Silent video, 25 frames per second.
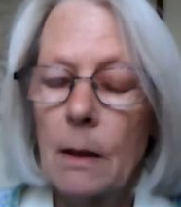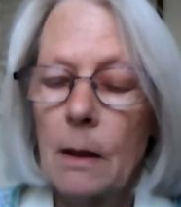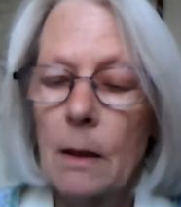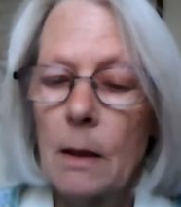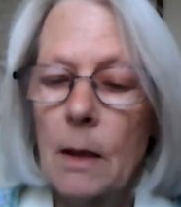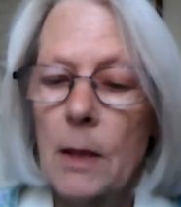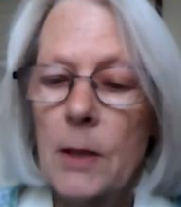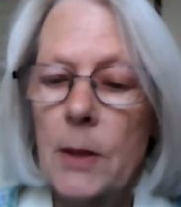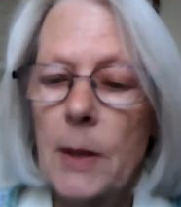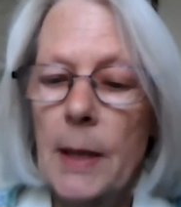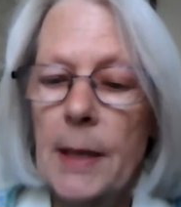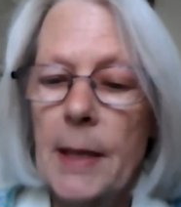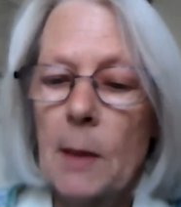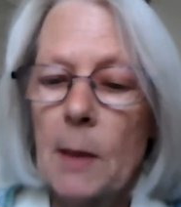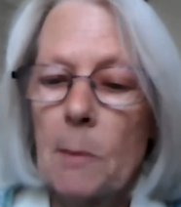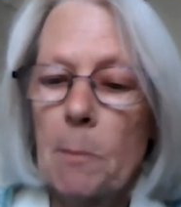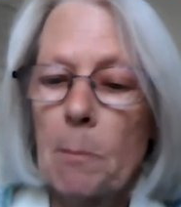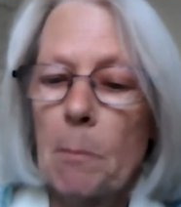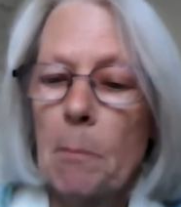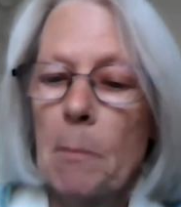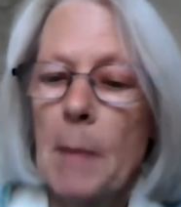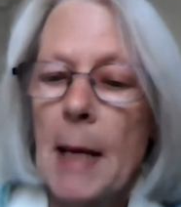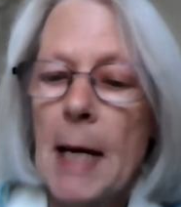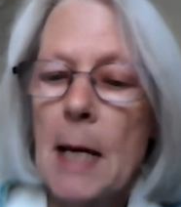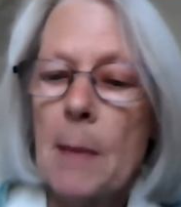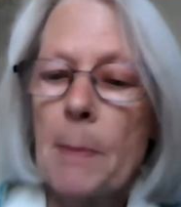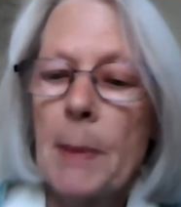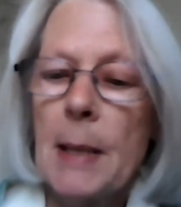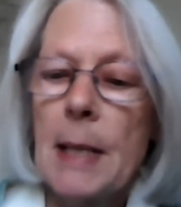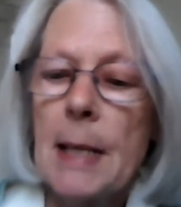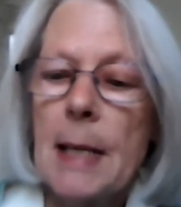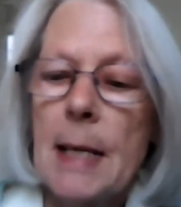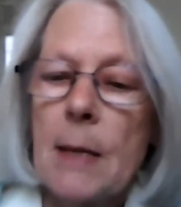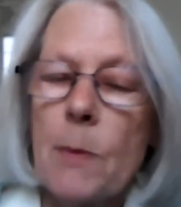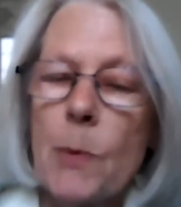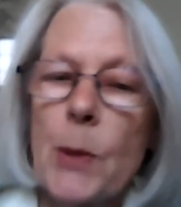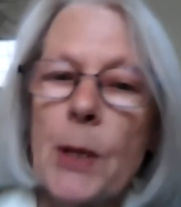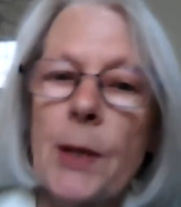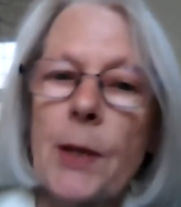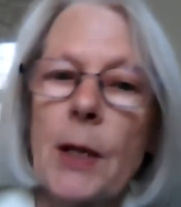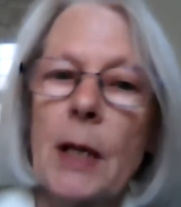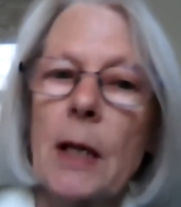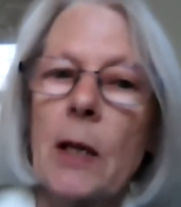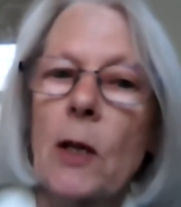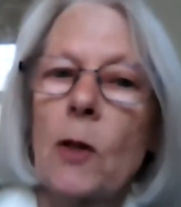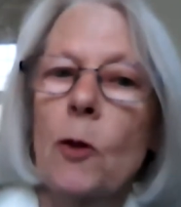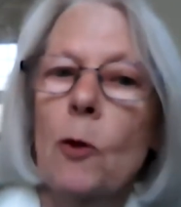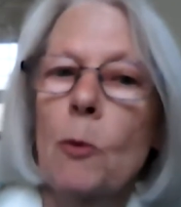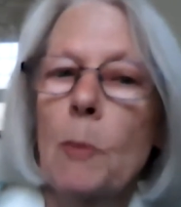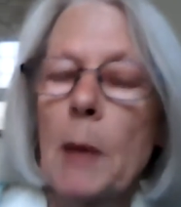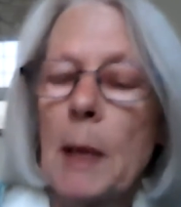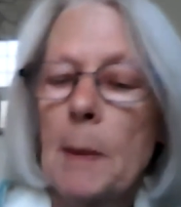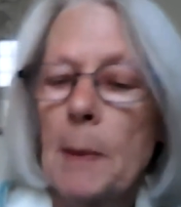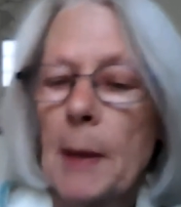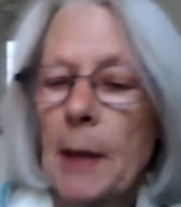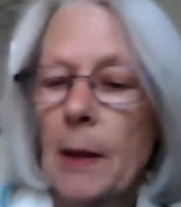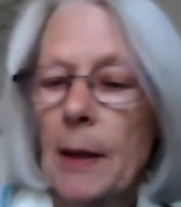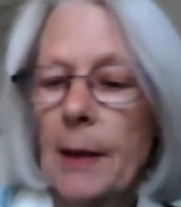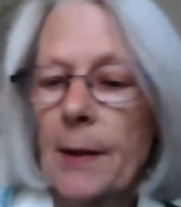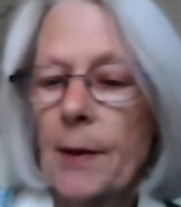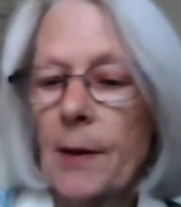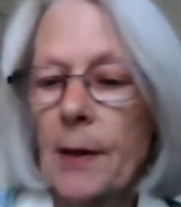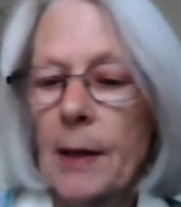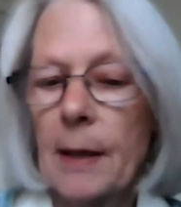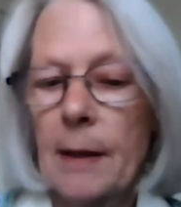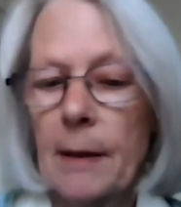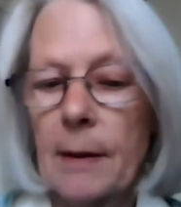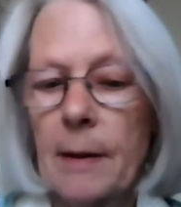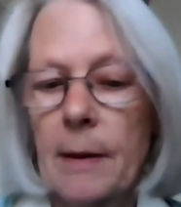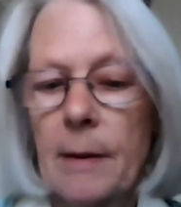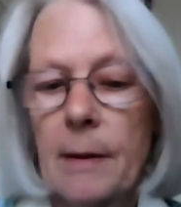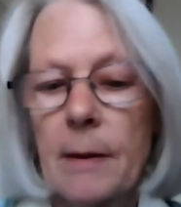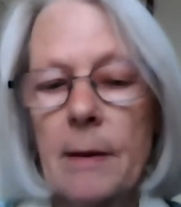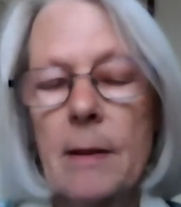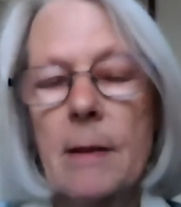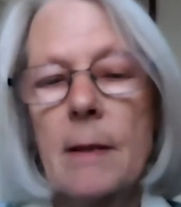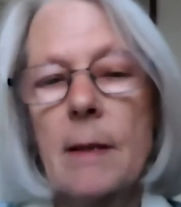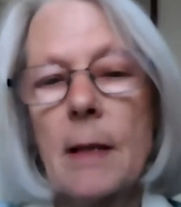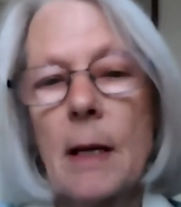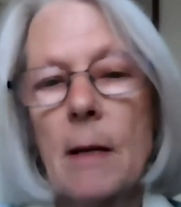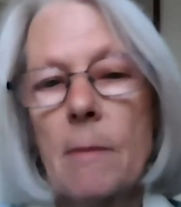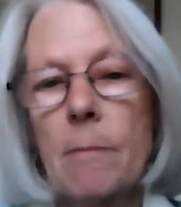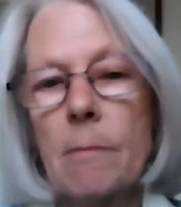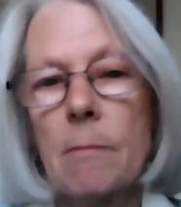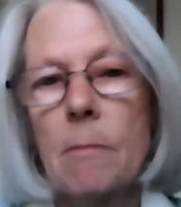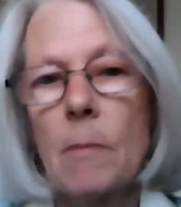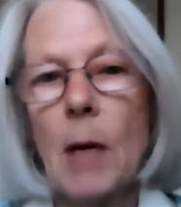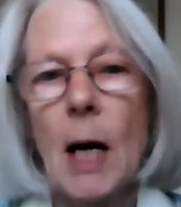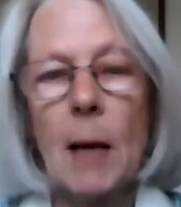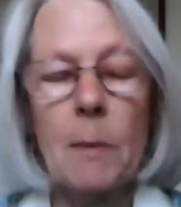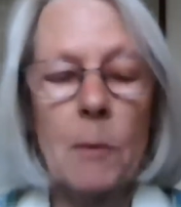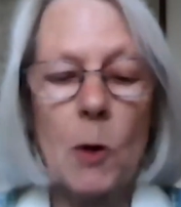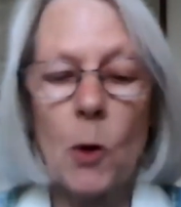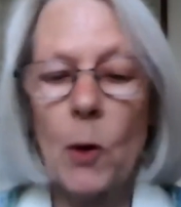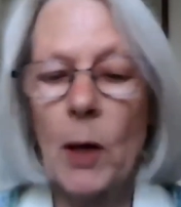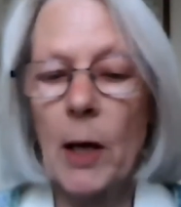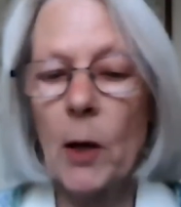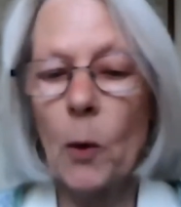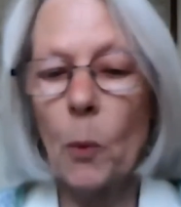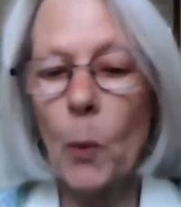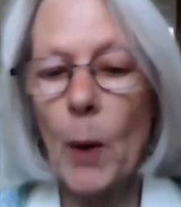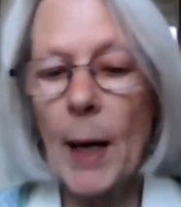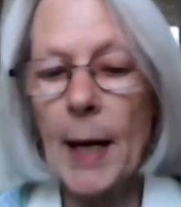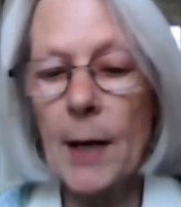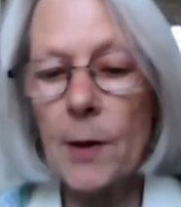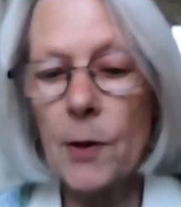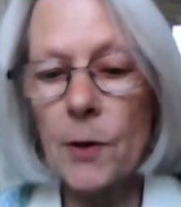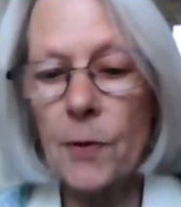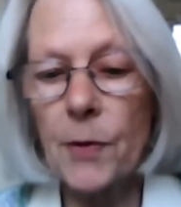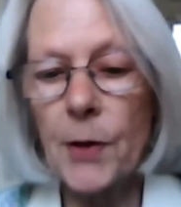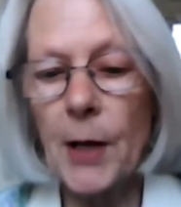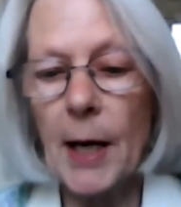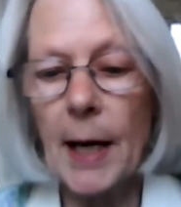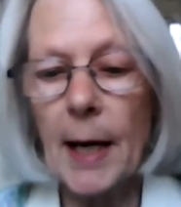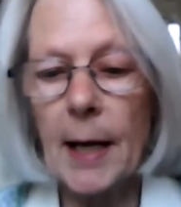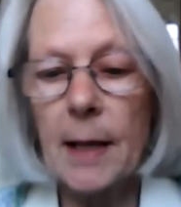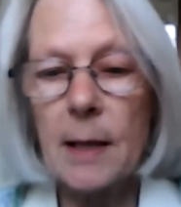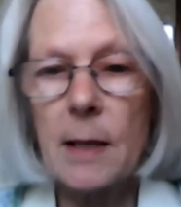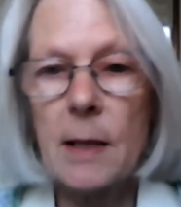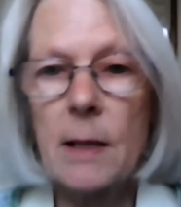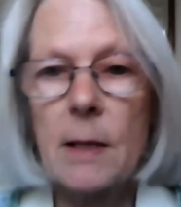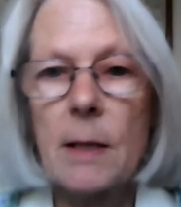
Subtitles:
So I think maybe we think, or maybe I think that I'm quite aware of that,